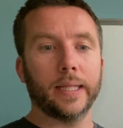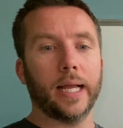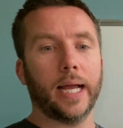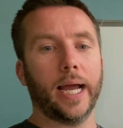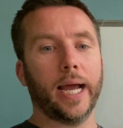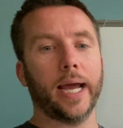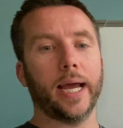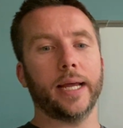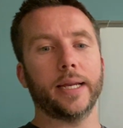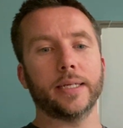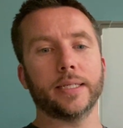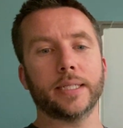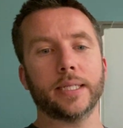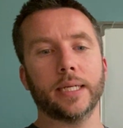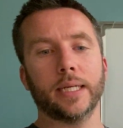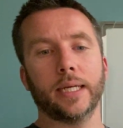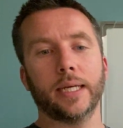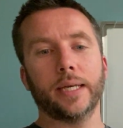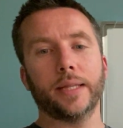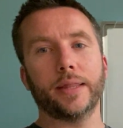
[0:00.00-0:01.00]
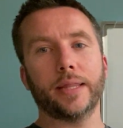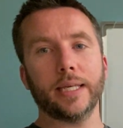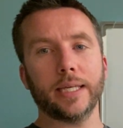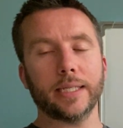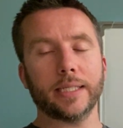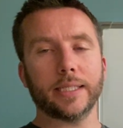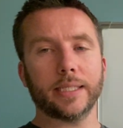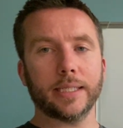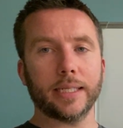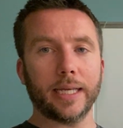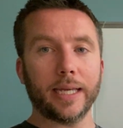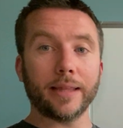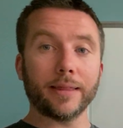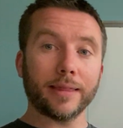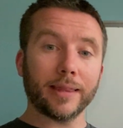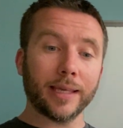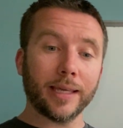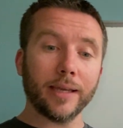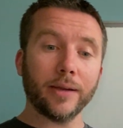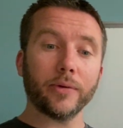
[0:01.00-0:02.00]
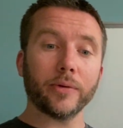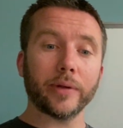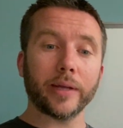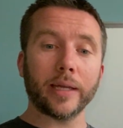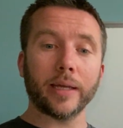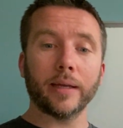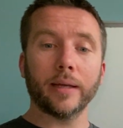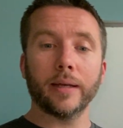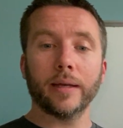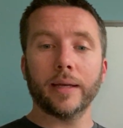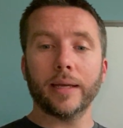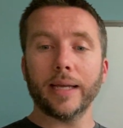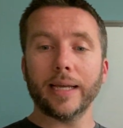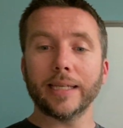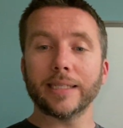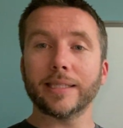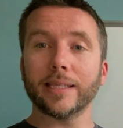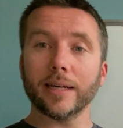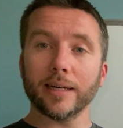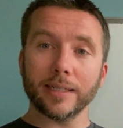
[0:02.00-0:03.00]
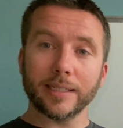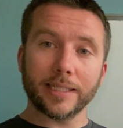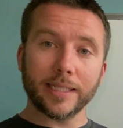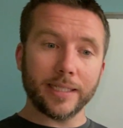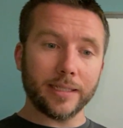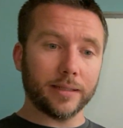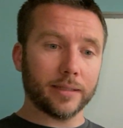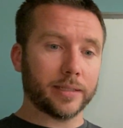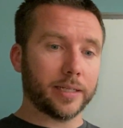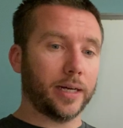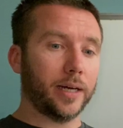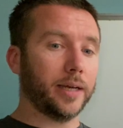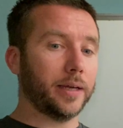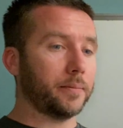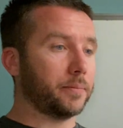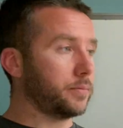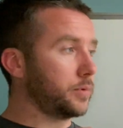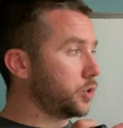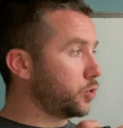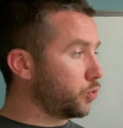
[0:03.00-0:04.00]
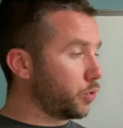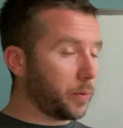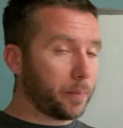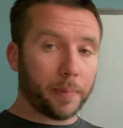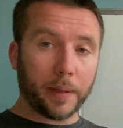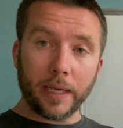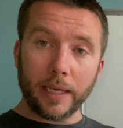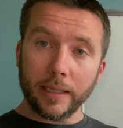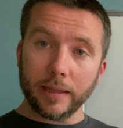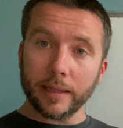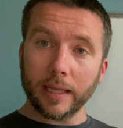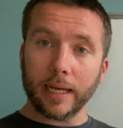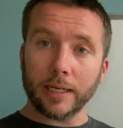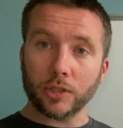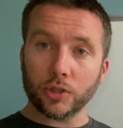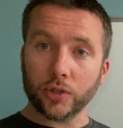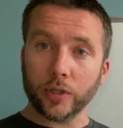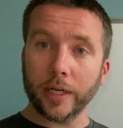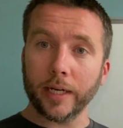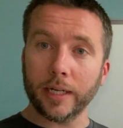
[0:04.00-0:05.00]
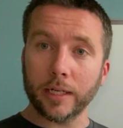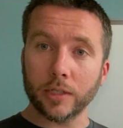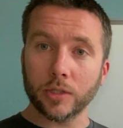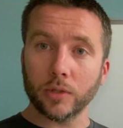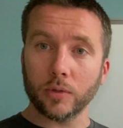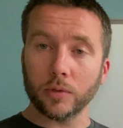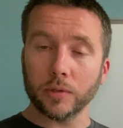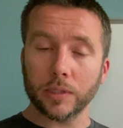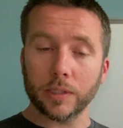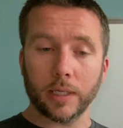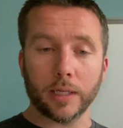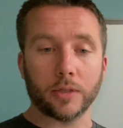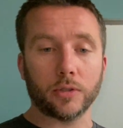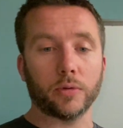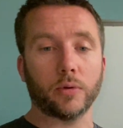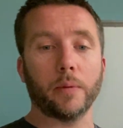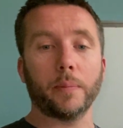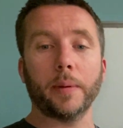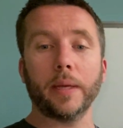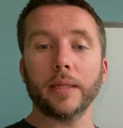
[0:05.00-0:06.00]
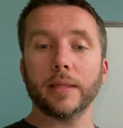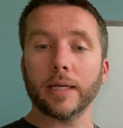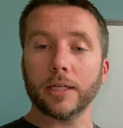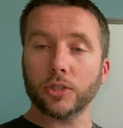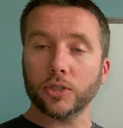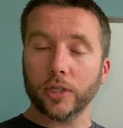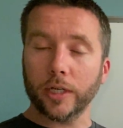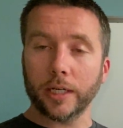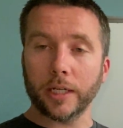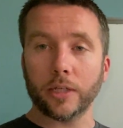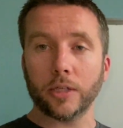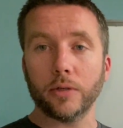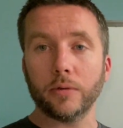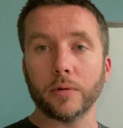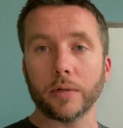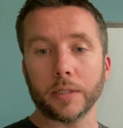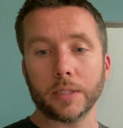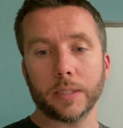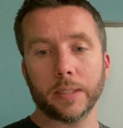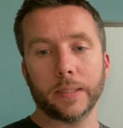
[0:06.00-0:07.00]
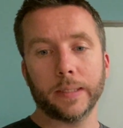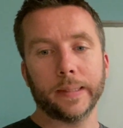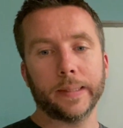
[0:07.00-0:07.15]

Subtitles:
And this, in theory, is the ideal time to repeat that training dose and to repeat that training unit.